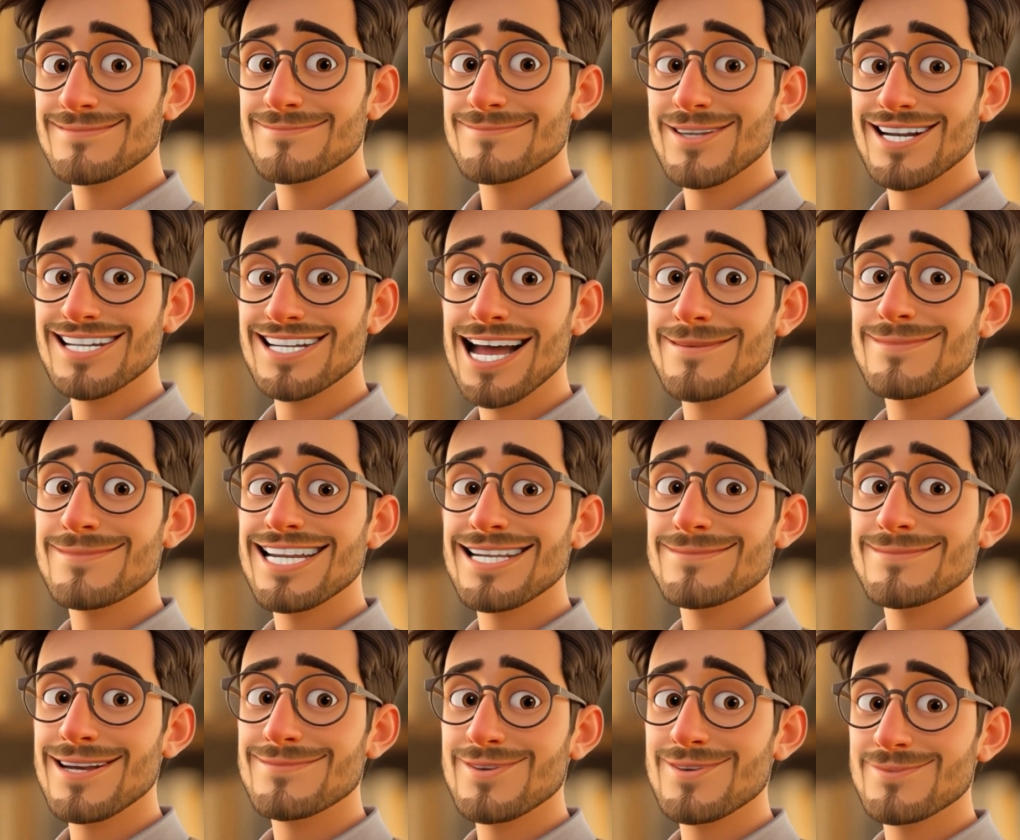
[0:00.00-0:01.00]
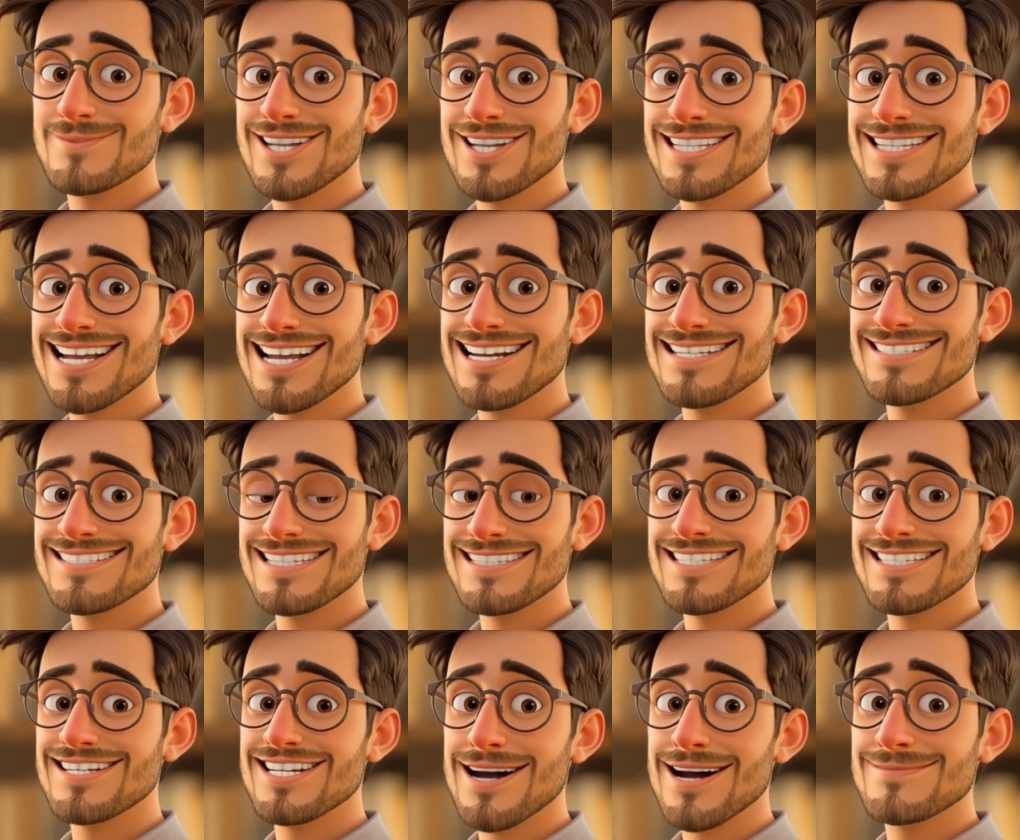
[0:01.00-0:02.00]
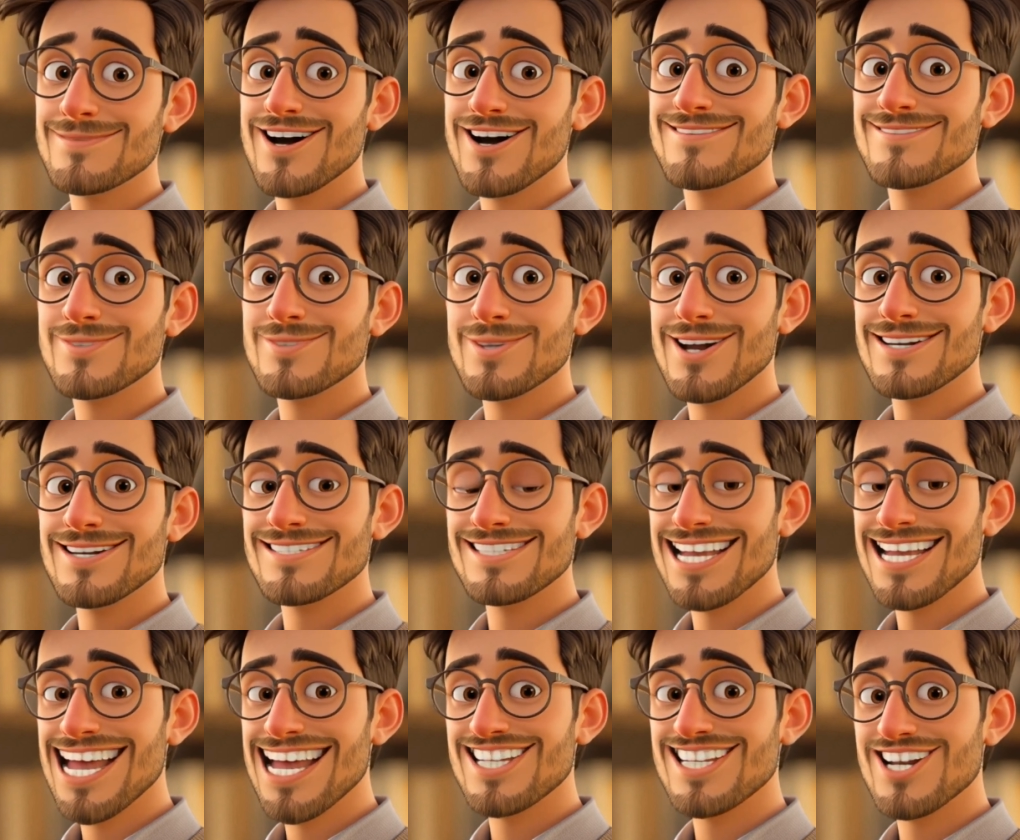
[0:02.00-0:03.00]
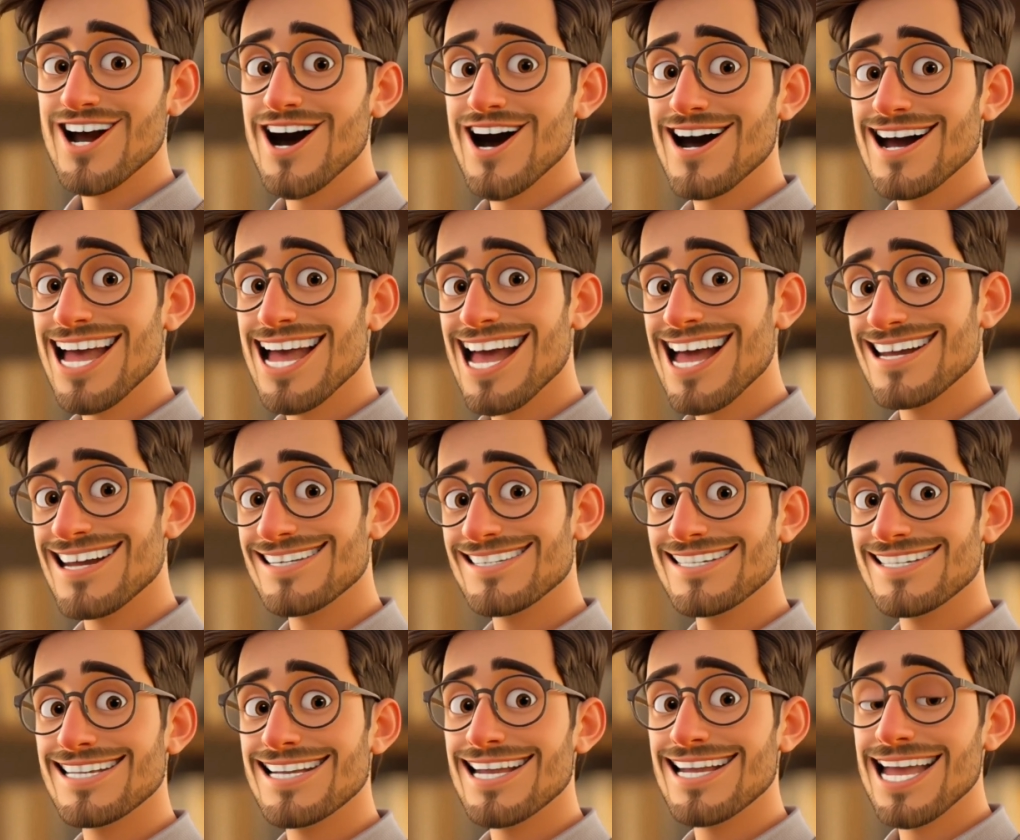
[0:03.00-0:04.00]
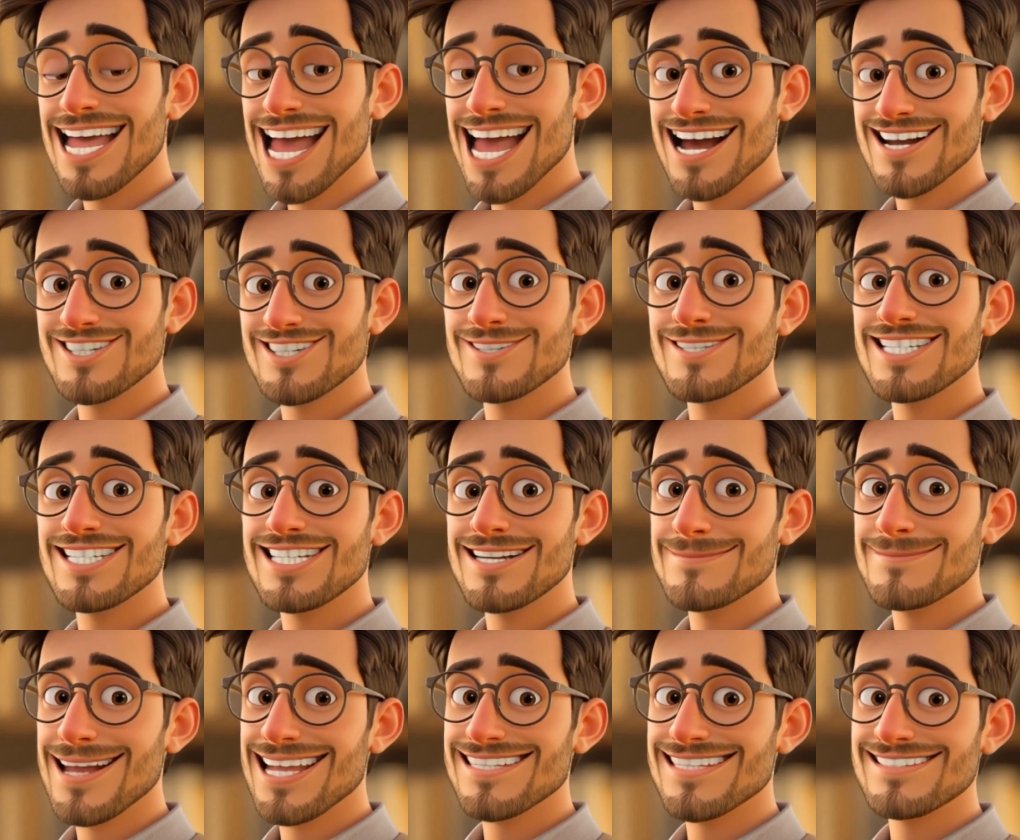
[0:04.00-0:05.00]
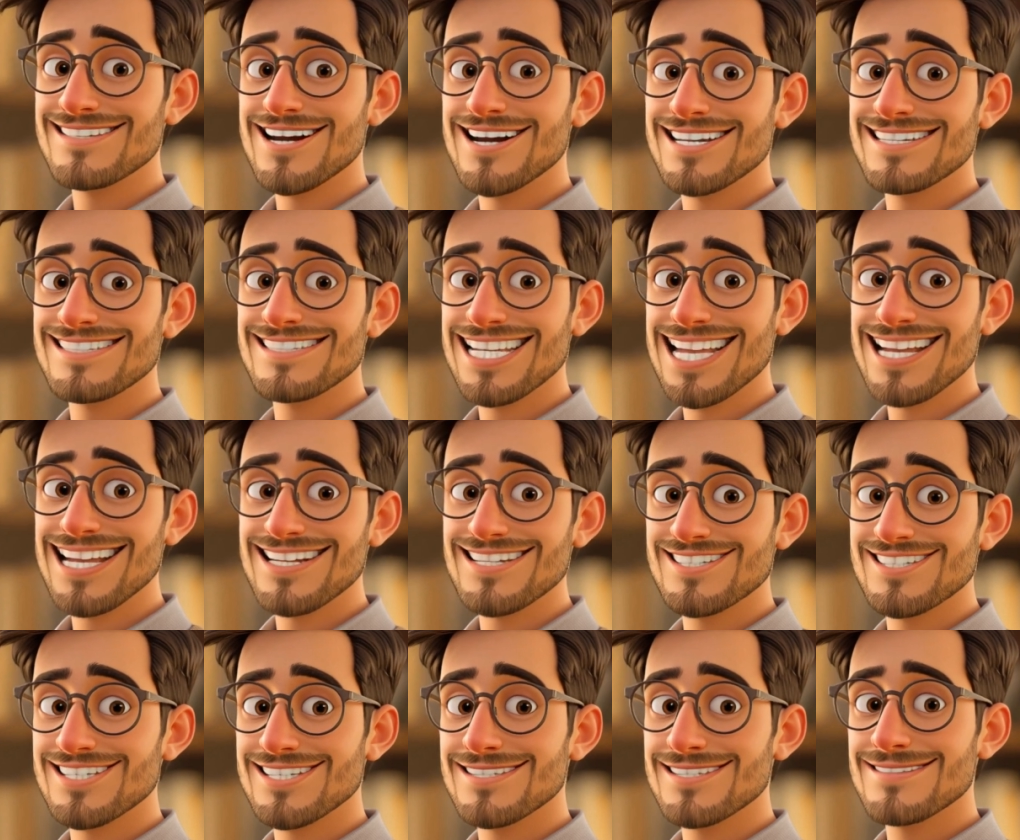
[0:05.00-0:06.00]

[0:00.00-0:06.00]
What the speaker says: But not many people realize that the number of quills a hedgehog has actually depends on its age.